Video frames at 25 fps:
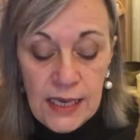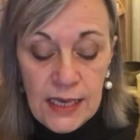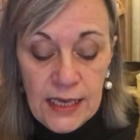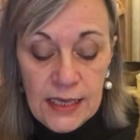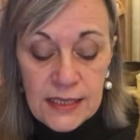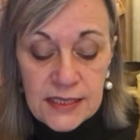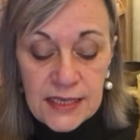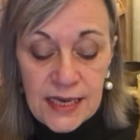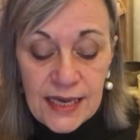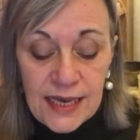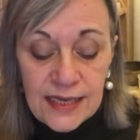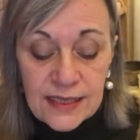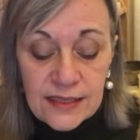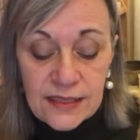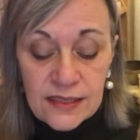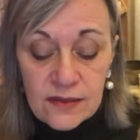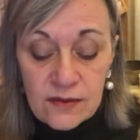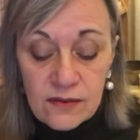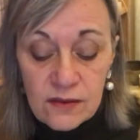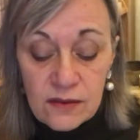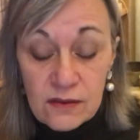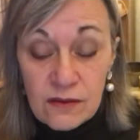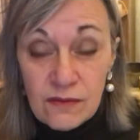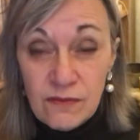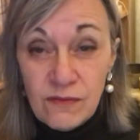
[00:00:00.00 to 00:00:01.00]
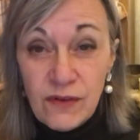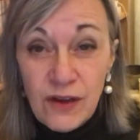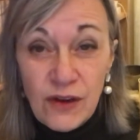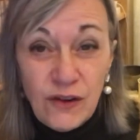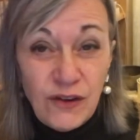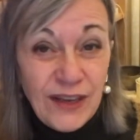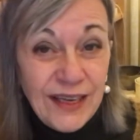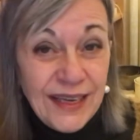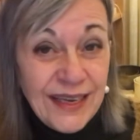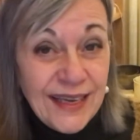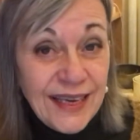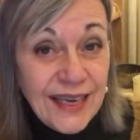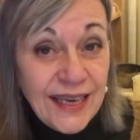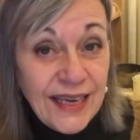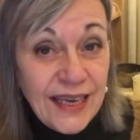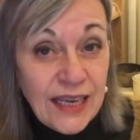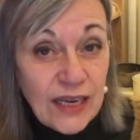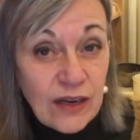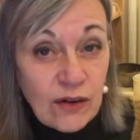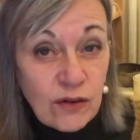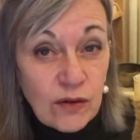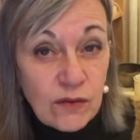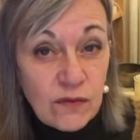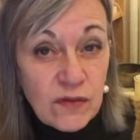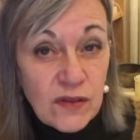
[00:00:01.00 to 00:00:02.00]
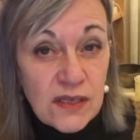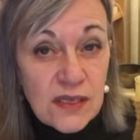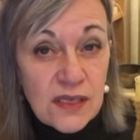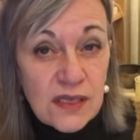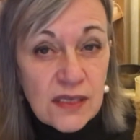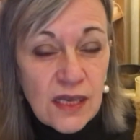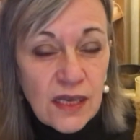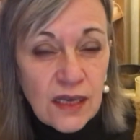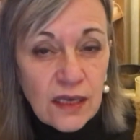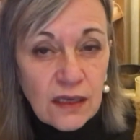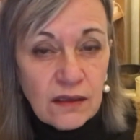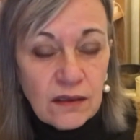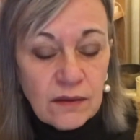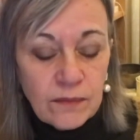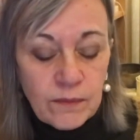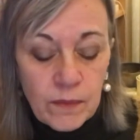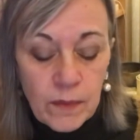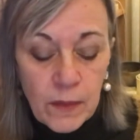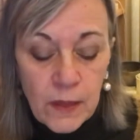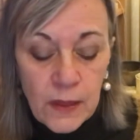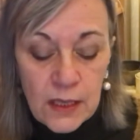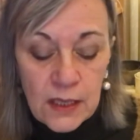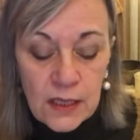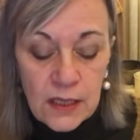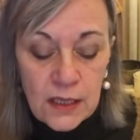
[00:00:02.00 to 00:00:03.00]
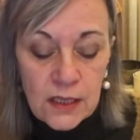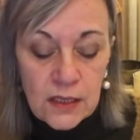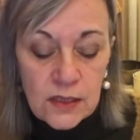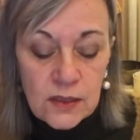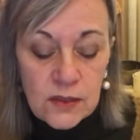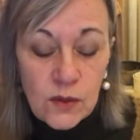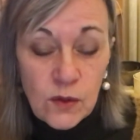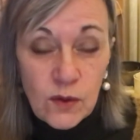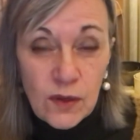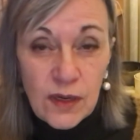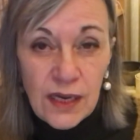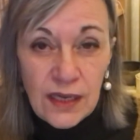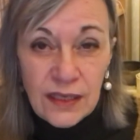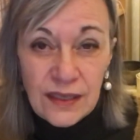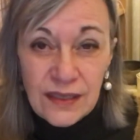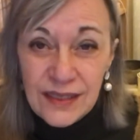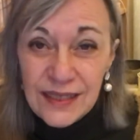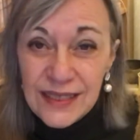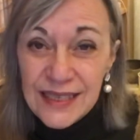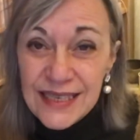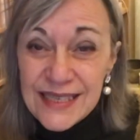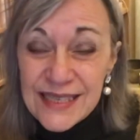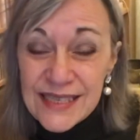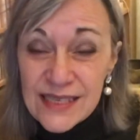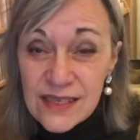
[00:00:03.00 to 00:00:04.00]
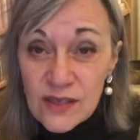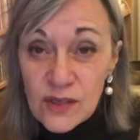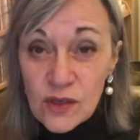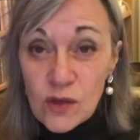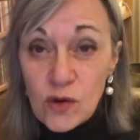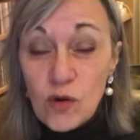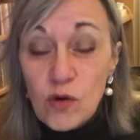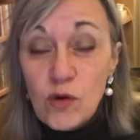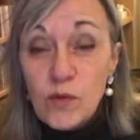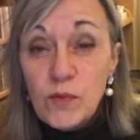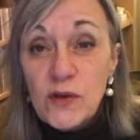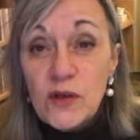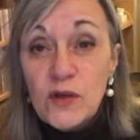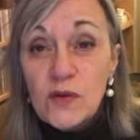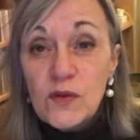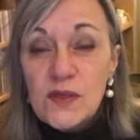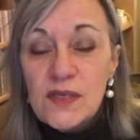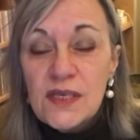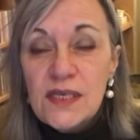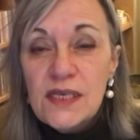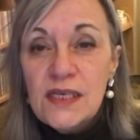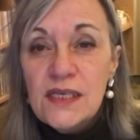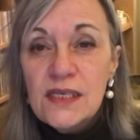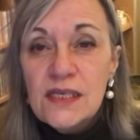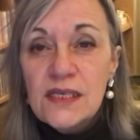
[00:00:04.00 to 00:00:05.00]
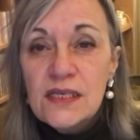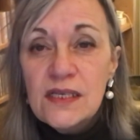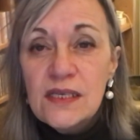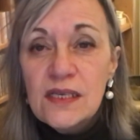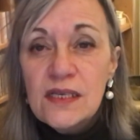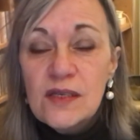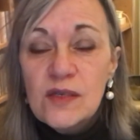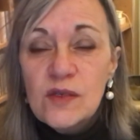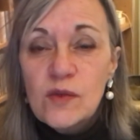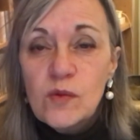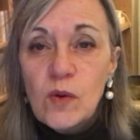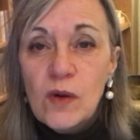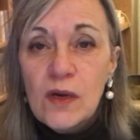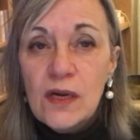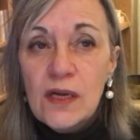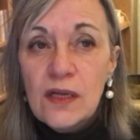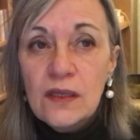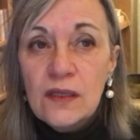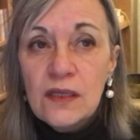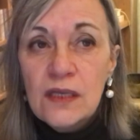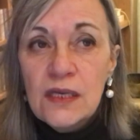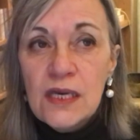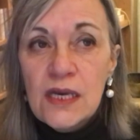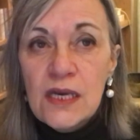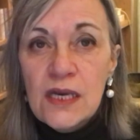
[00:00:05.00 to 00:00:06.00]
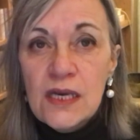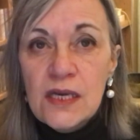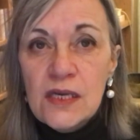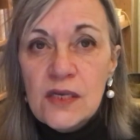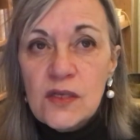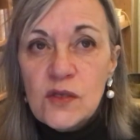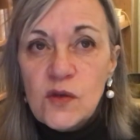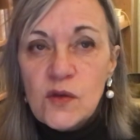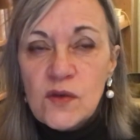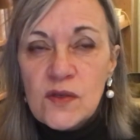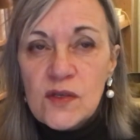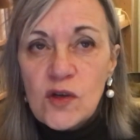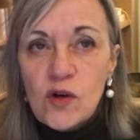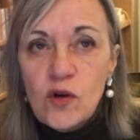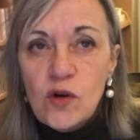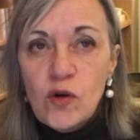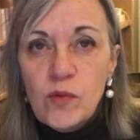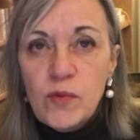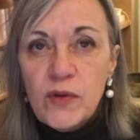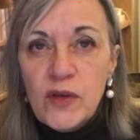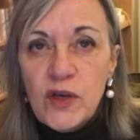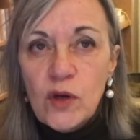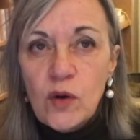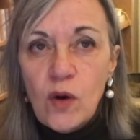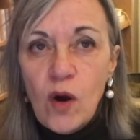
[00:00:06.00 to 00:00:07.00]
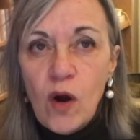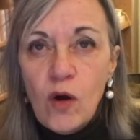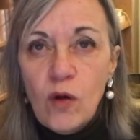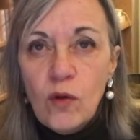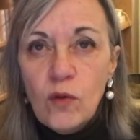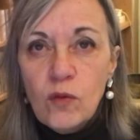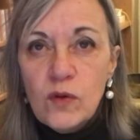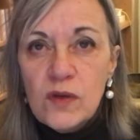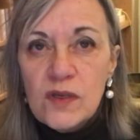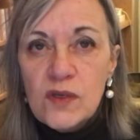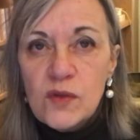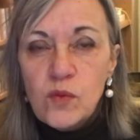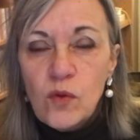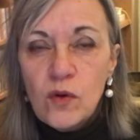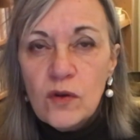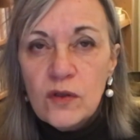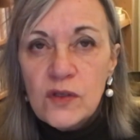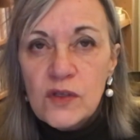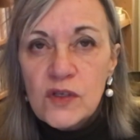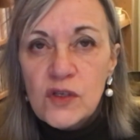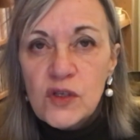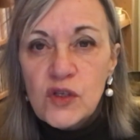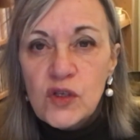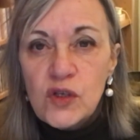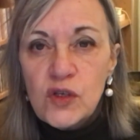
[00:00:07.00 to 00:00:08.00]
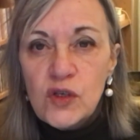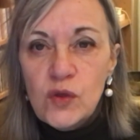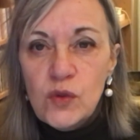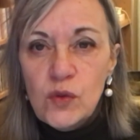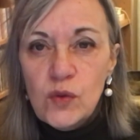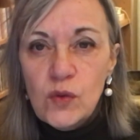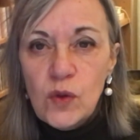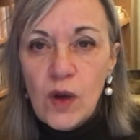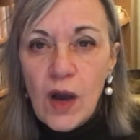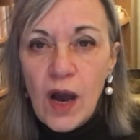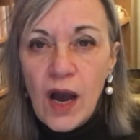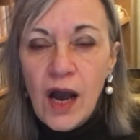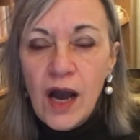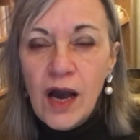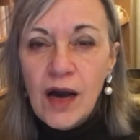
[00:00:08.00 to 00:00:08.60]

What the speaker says: it has the very ear of the Sun. So, and it's a Scorpio season as well. So Scorpio always wants to